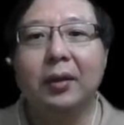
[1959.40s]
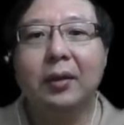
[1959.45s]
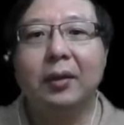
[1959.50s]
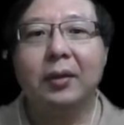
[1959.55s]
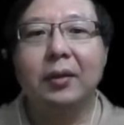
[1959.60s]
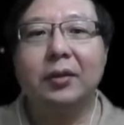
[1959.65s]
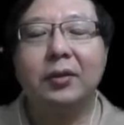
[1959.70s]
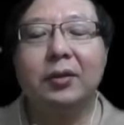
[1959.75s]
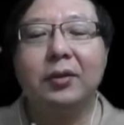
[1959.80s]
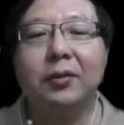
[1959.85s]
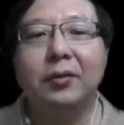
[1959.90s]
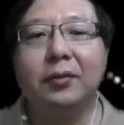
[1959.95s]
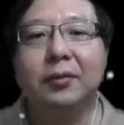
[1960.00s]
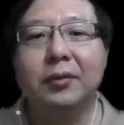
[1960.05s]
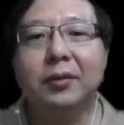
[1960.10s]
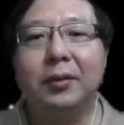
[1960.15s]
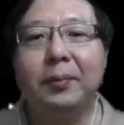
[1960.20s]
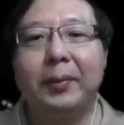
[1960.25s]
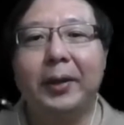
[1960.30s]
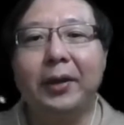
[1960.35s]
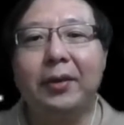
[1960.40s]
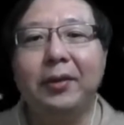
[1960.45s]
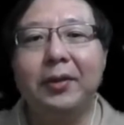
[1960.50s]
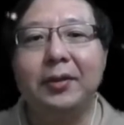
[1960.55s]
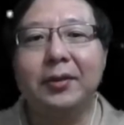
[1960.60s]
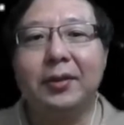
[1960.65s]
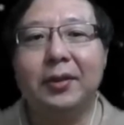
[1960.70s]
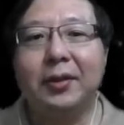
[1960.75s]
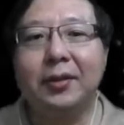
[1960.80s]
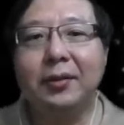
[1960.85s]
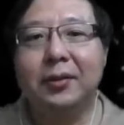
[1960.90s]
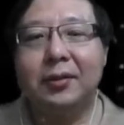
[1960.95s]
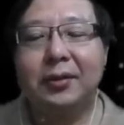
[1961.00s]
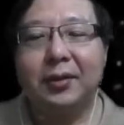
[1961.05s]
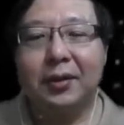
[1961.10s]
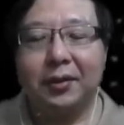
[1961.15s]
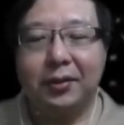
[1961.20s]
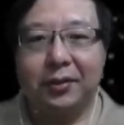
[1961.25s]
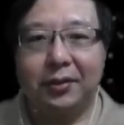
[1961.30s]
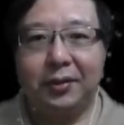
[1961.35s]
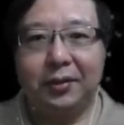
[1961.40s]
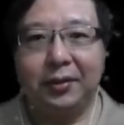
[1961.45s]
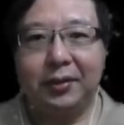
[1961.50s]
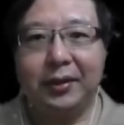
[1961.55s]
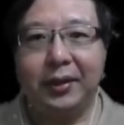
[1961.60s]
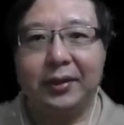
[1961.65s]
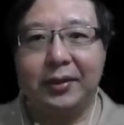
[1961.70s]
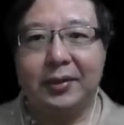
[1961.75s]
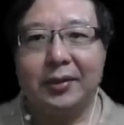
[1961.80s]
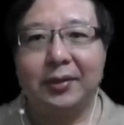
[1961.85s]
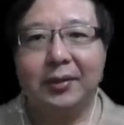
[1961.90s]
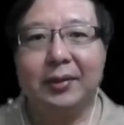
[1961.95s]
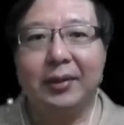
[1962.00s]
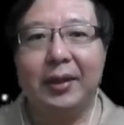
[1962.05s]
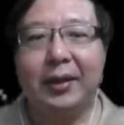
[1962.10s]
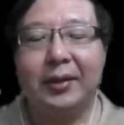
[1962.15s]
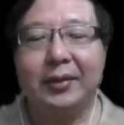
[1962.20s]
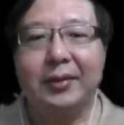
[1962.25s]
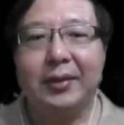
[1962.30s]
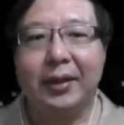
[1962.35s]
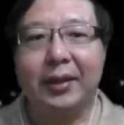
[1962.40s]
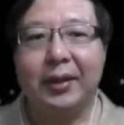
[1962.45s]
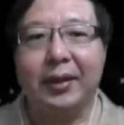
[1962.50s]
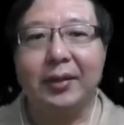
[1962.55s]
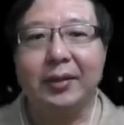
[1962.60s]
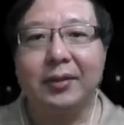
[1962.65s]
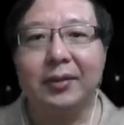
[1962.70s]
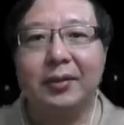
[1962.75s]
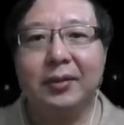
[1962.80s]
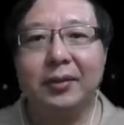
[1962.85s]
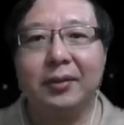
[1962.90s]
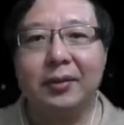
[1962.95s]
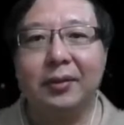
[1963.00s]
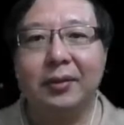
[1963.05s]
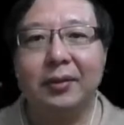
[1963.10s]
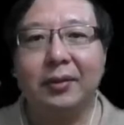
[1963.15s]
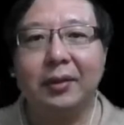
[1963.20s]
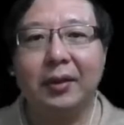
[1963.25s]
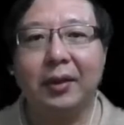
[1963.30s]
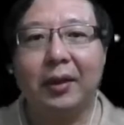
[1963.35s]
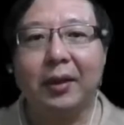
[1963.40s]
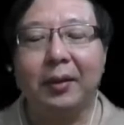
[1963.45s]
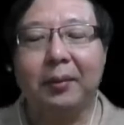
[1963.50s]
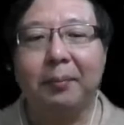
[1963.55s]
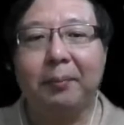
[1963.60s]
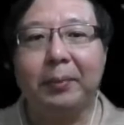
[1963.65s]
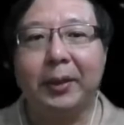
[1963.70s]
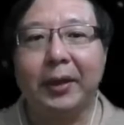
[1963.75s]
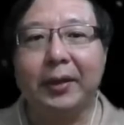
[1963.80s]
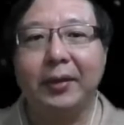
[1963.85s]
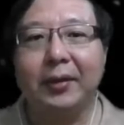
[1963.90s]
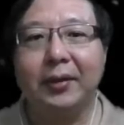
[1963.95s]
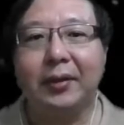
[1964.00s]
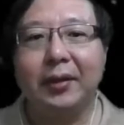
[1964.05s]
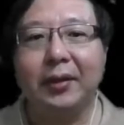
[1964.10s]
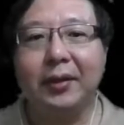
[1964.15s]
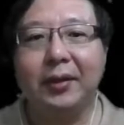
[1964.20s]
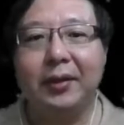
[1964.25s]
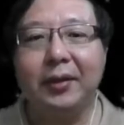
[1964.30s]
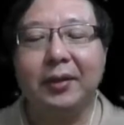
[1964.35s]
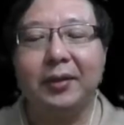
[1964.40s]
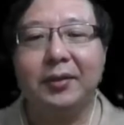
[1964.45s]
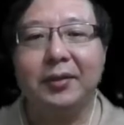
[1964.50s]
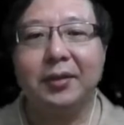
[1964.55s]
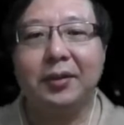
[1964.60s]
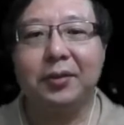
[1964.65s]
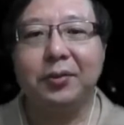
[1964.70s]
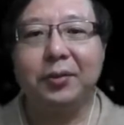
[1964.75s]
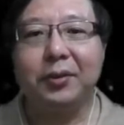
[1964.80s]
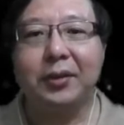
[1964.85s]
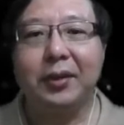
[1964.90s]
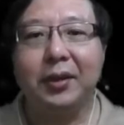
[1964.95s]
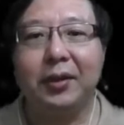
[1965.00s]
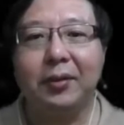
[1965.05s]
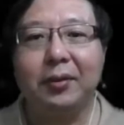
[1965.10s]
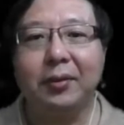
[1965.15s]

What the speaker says: So the binary search still takes 8 seconds, but the linear search would take,